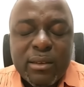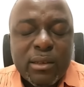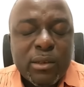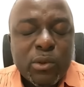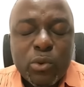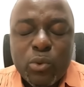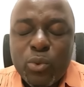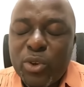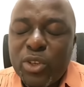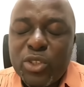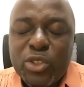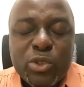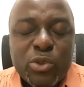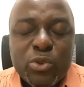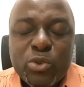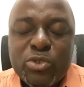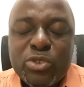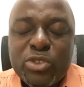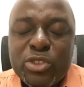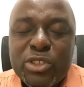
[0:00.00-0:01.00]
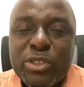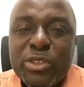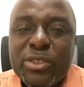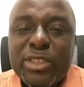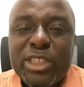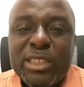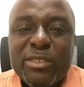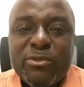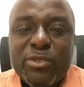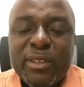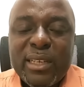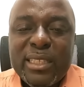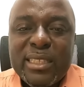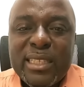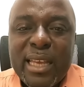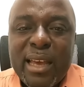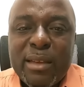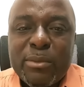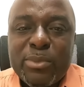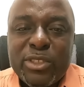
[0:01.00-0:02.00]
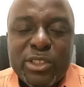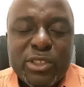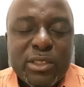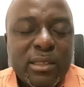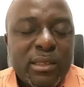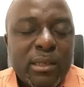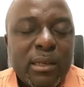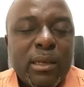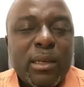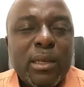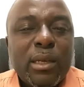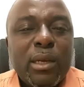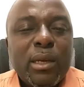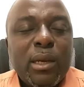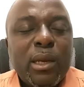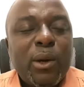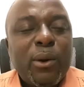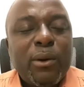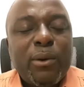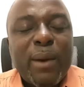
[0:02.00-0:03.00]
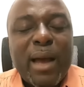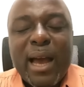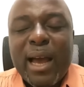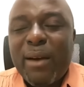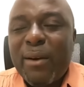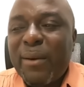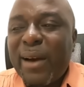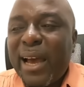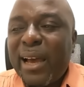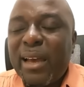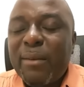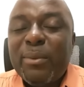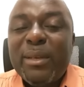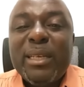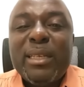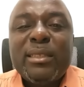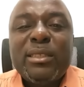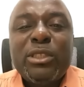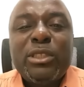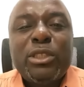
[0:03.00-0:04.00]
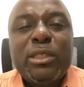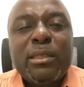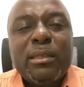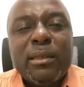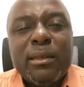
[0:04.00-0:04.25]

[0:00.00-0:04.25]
will use different types of aerial means,